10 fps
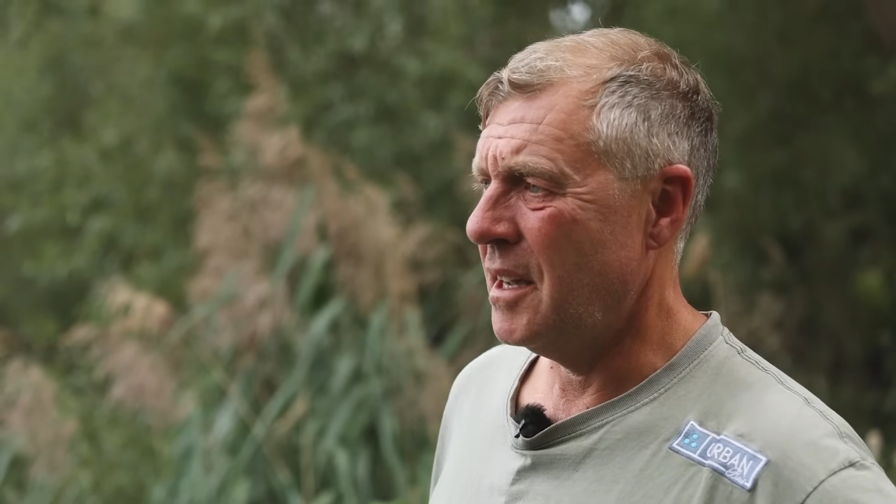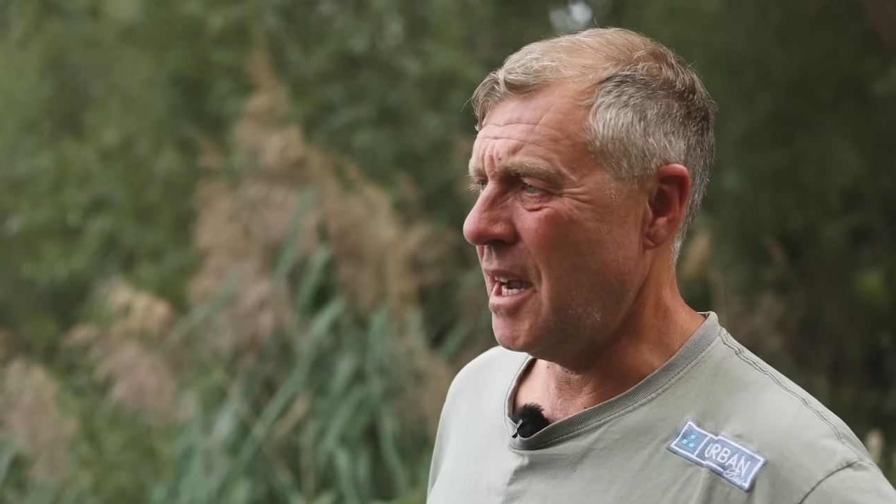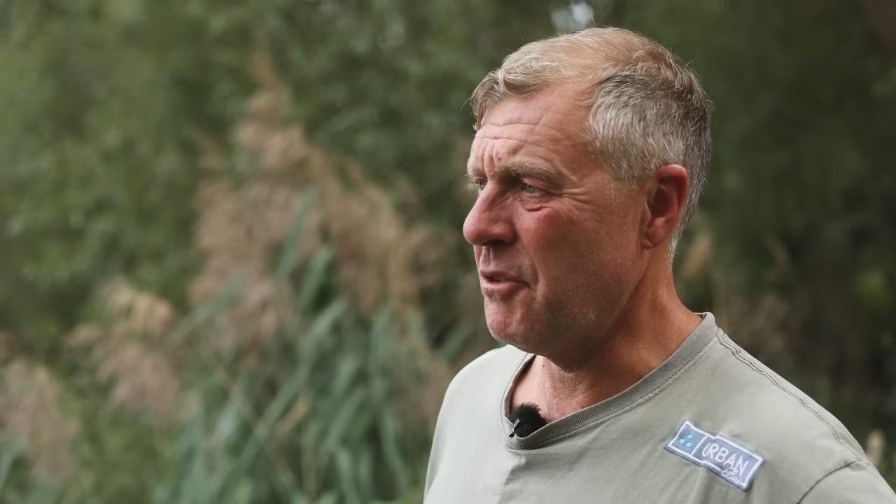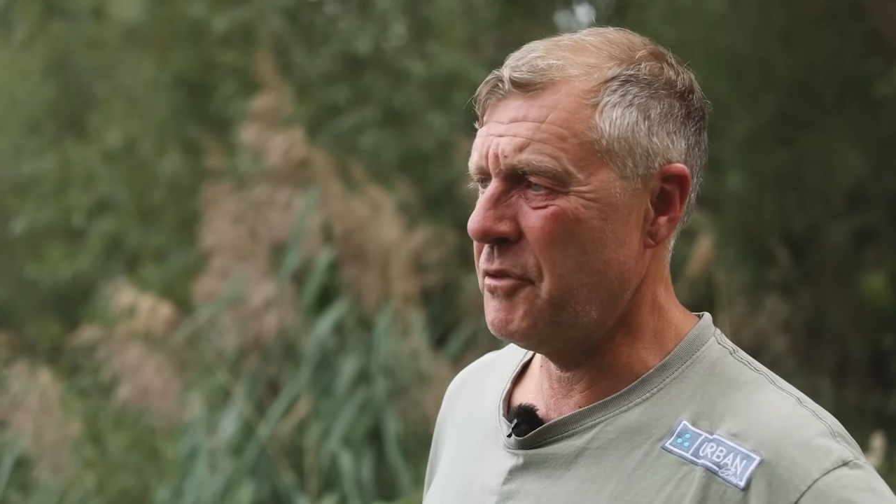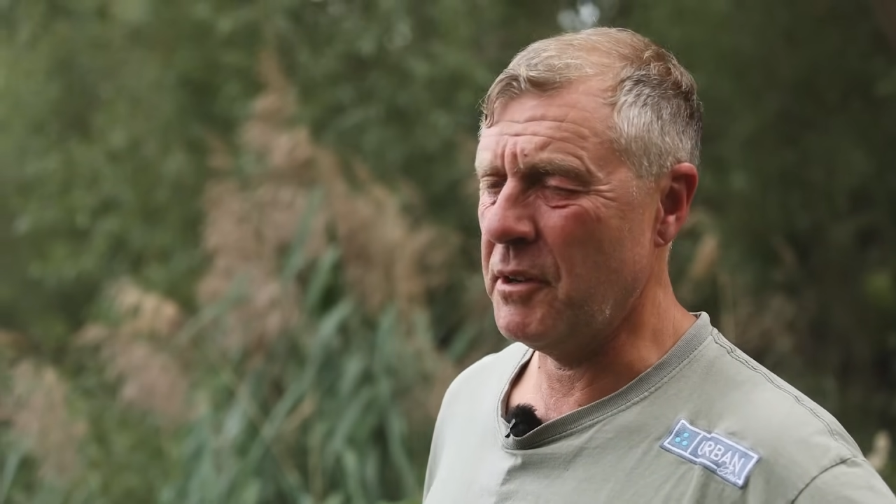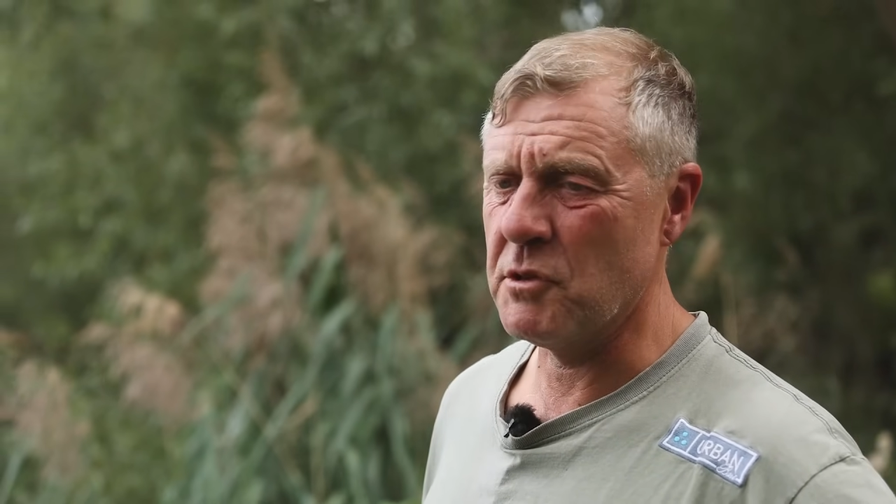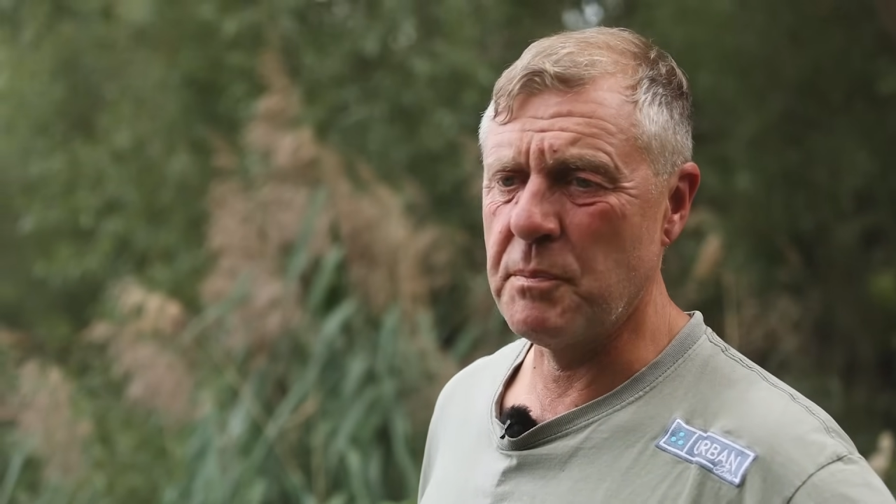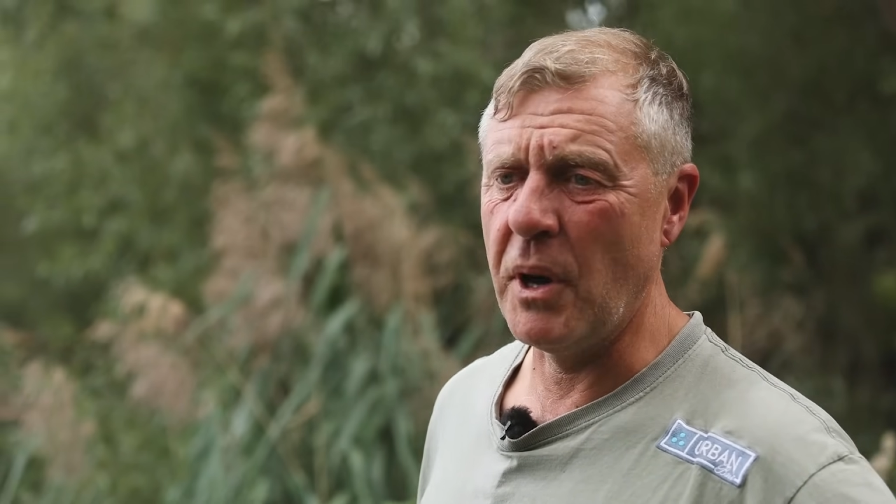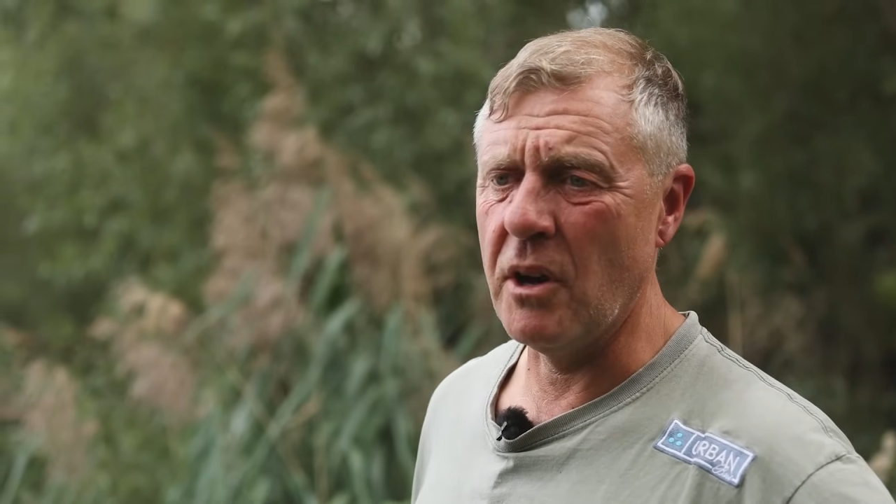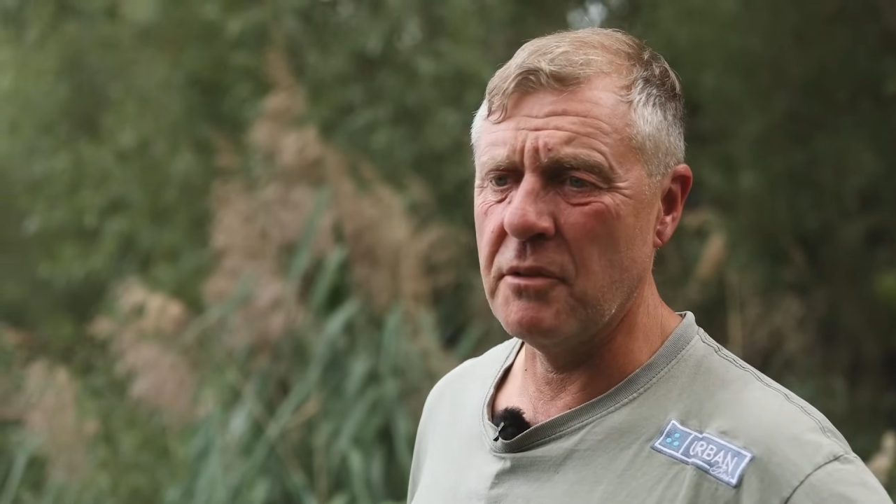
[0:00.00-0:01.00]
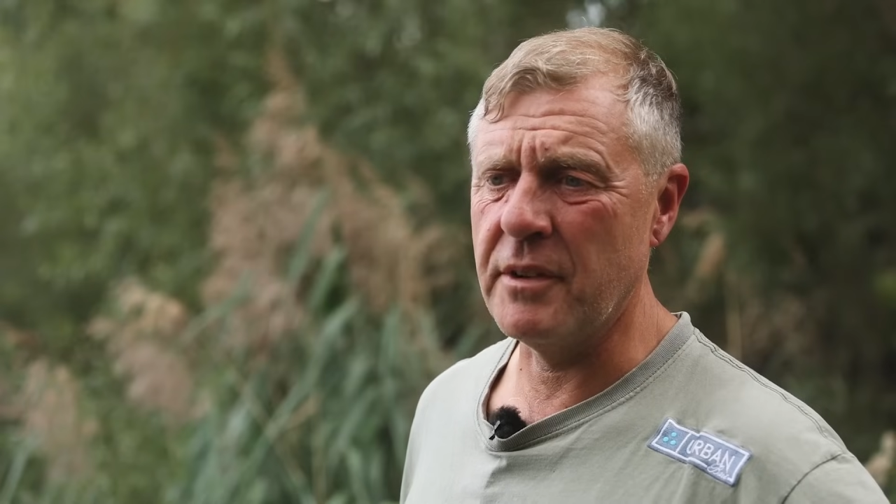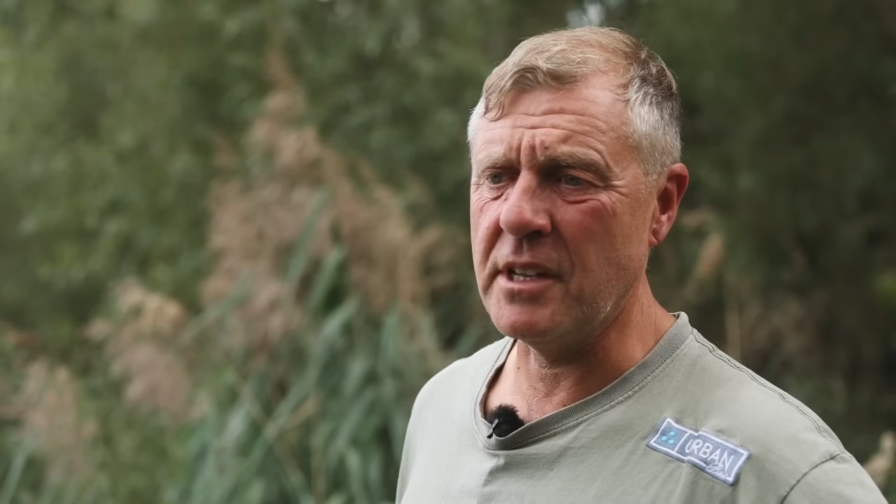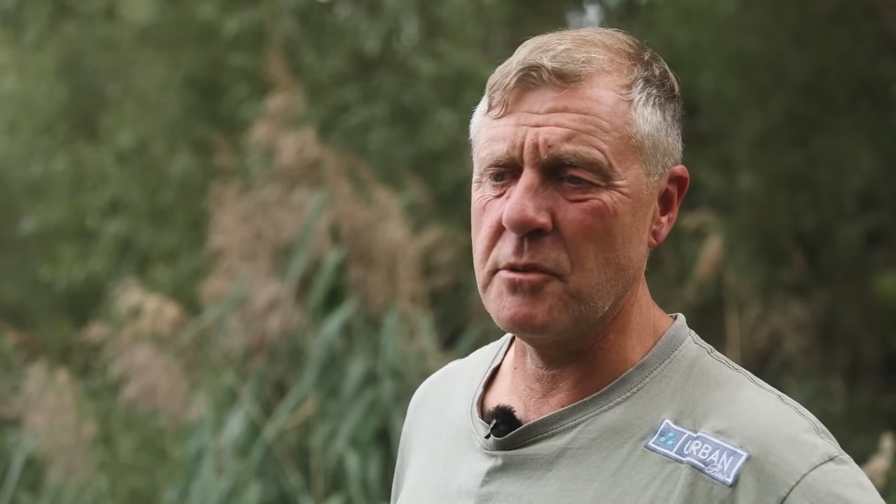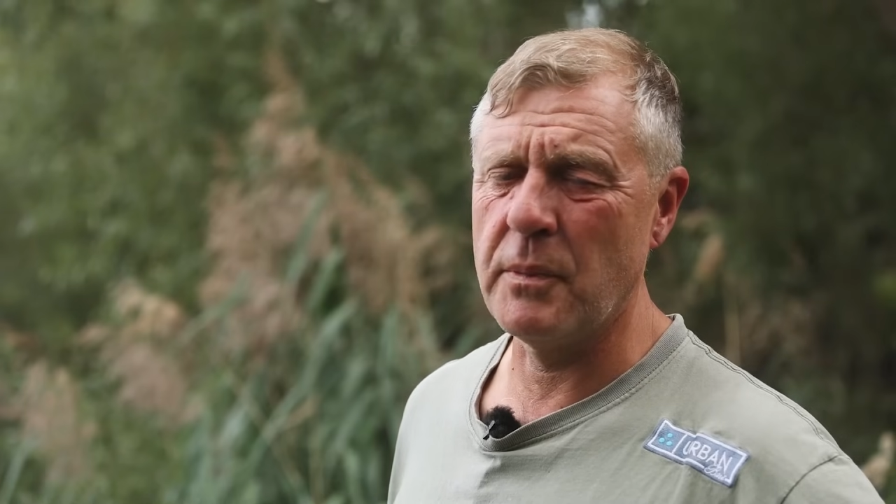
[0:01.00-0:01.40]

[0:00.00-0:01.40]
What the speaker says: Everything was perfect.